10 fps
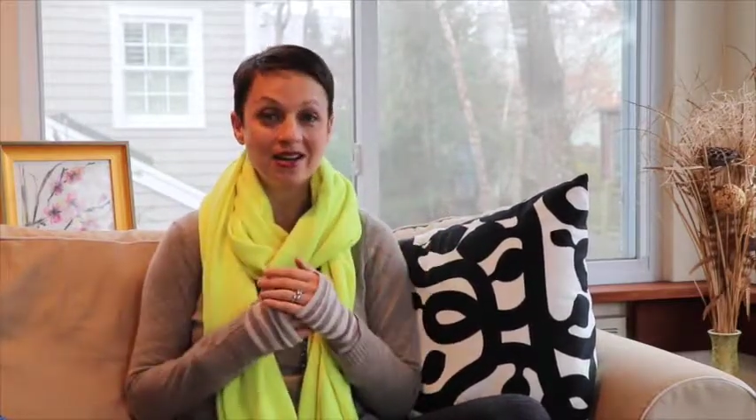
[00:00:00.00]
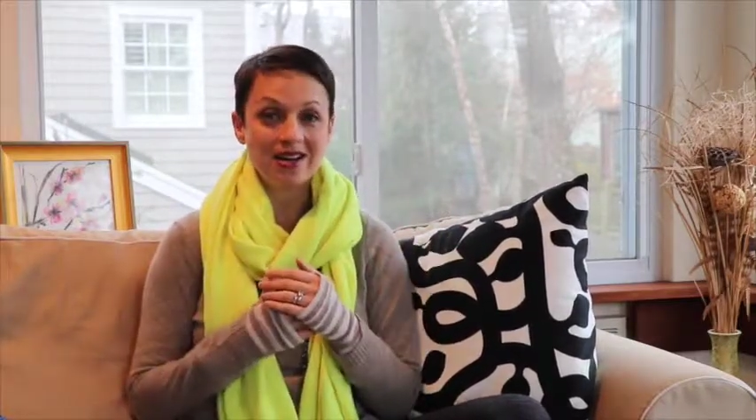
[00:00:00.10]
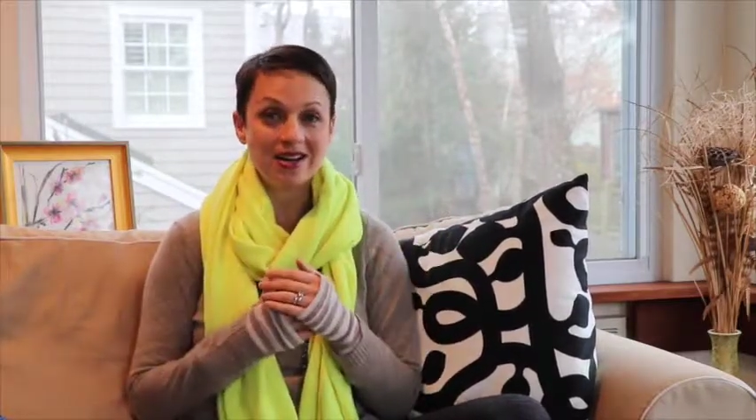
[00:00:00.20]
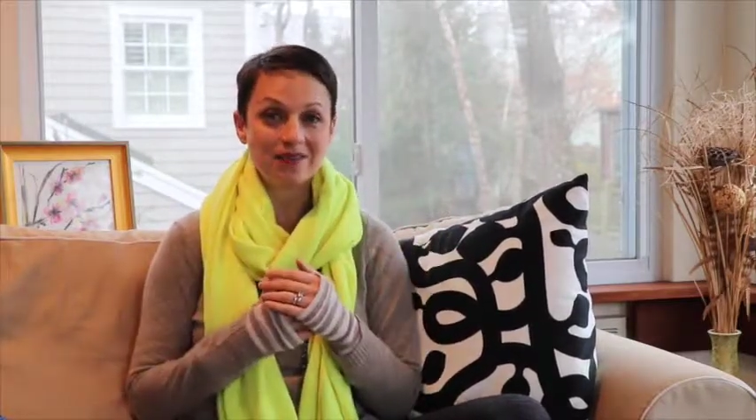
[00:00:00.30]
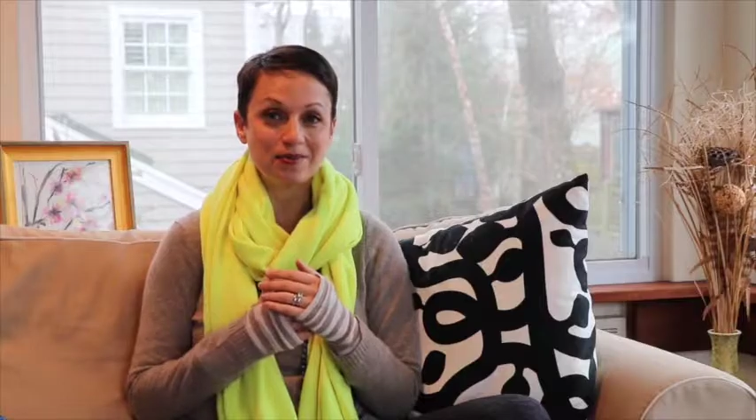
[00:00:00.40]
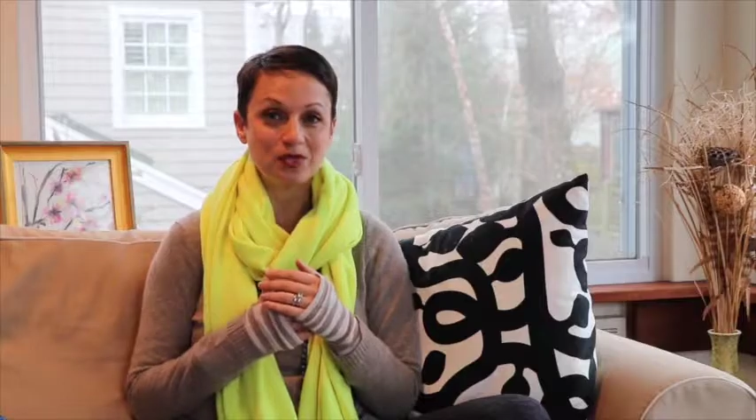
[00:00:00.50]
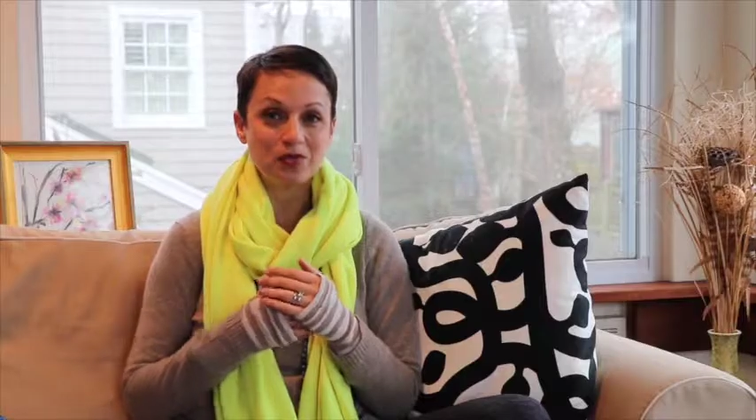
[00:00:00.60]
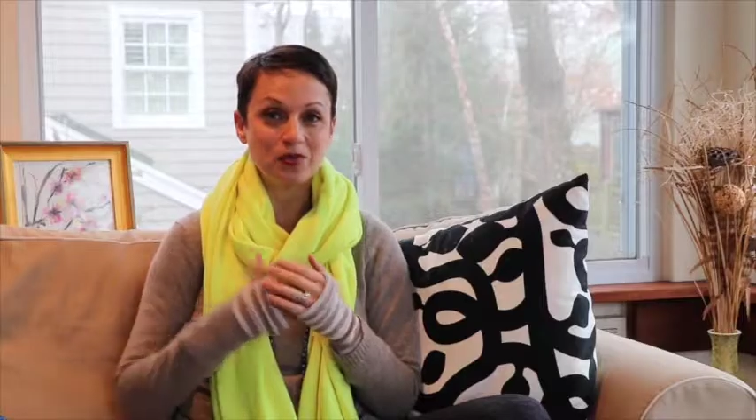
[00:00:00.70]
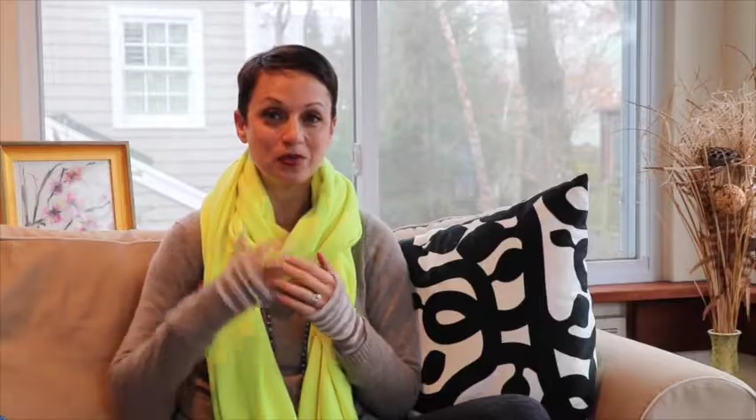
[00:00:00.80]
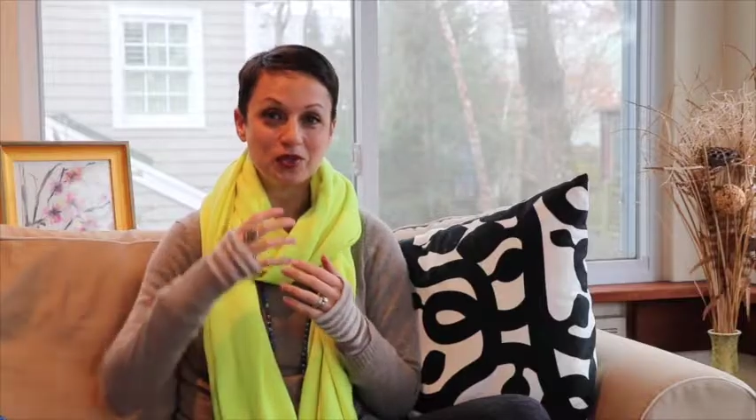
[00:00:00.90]

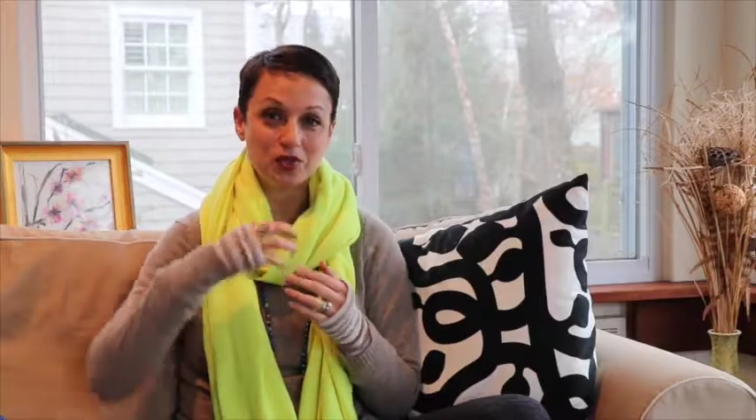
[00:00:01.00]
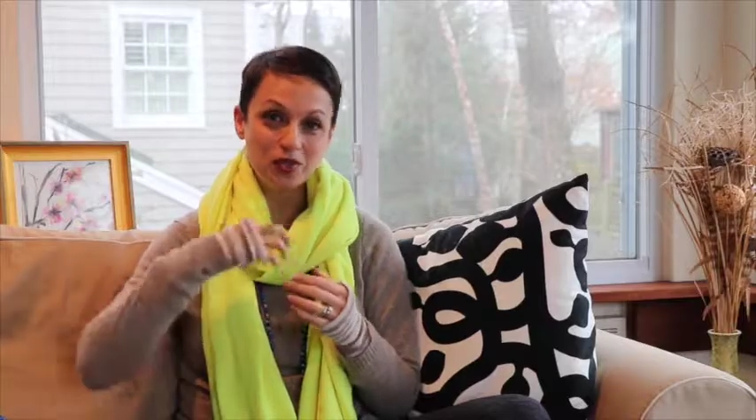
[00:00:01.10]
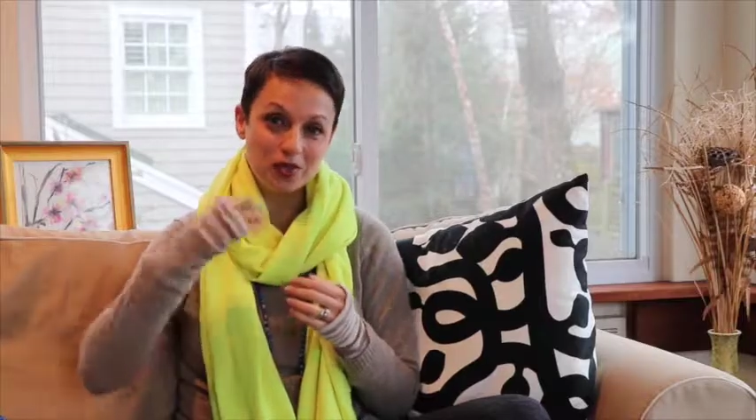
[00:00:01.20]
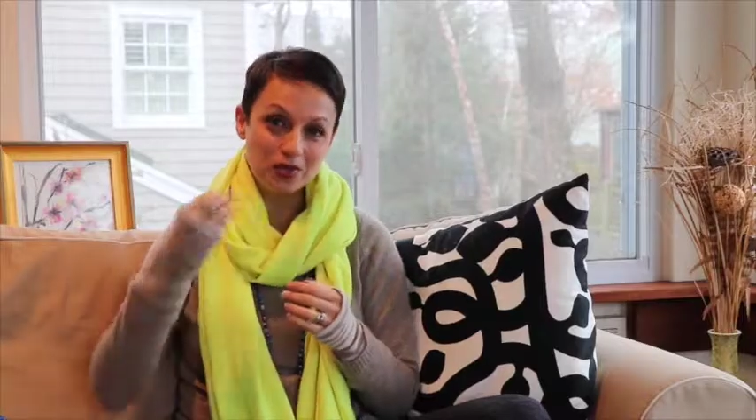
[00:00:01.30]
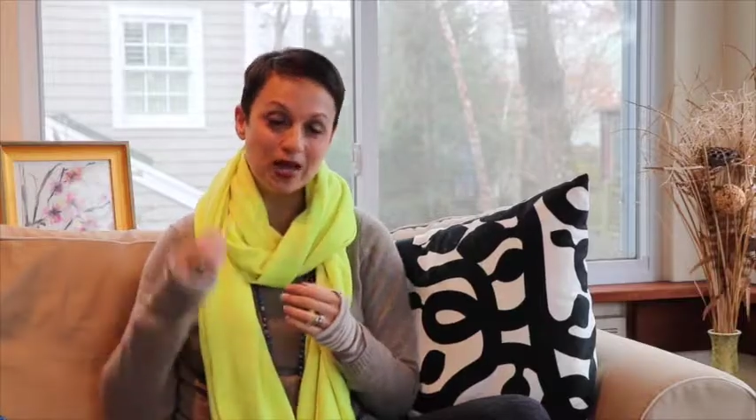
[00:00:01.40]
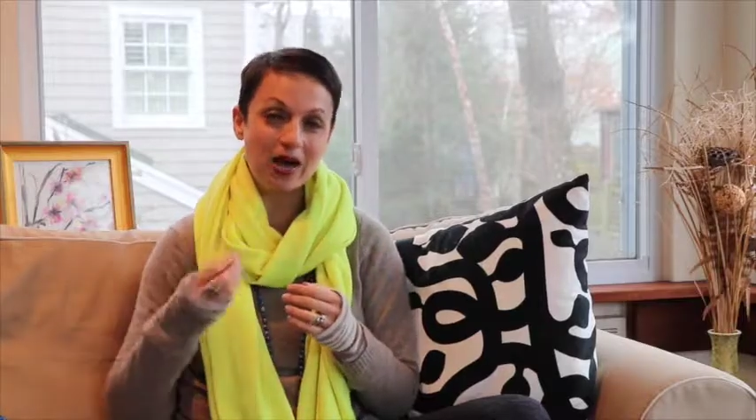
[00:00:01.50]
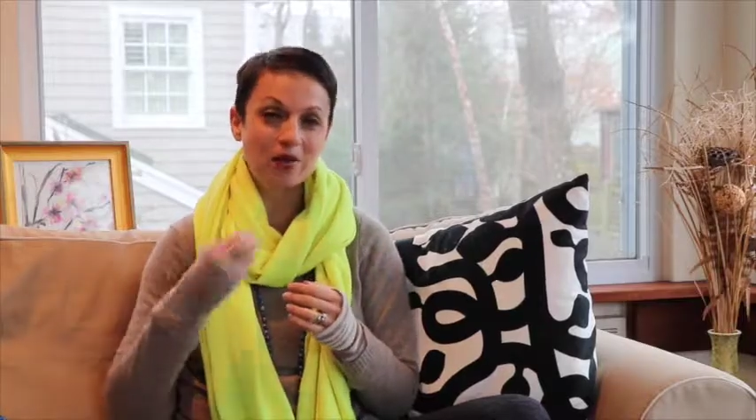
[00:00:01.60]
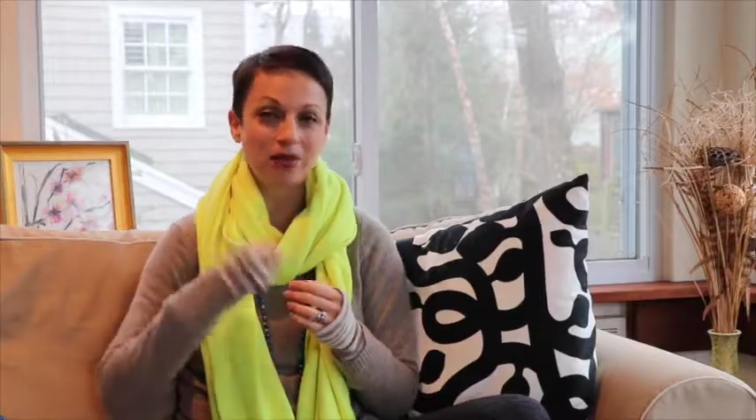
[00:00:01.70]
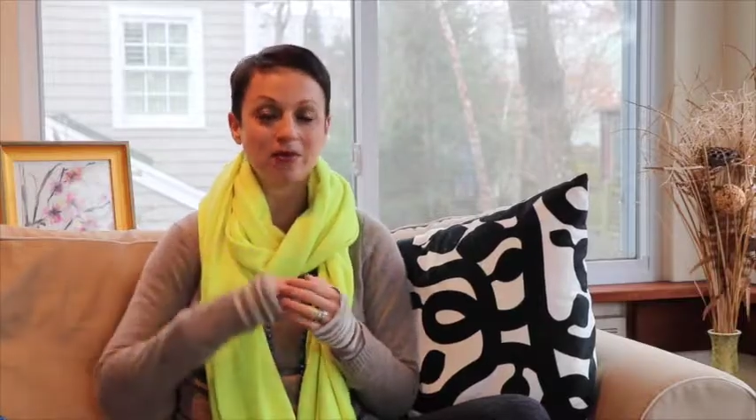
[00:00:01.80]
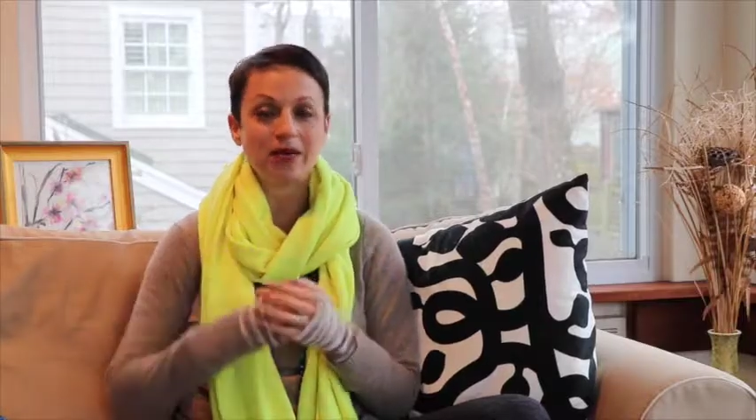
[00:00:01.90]
to do
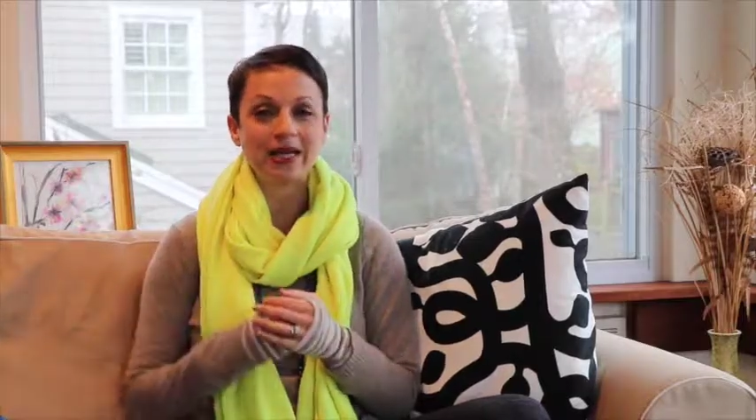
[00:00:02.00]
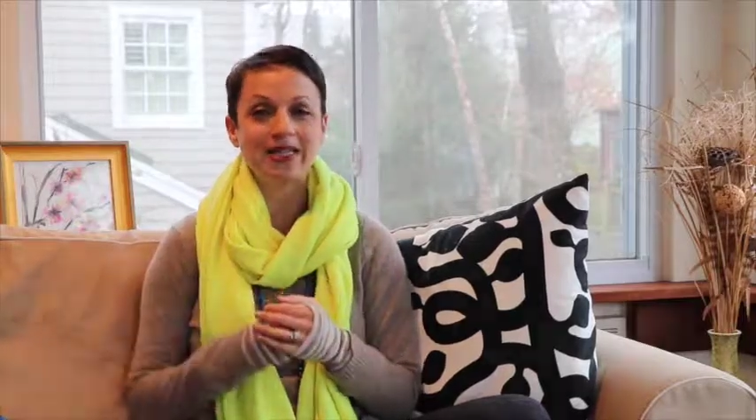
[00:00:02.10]
that with my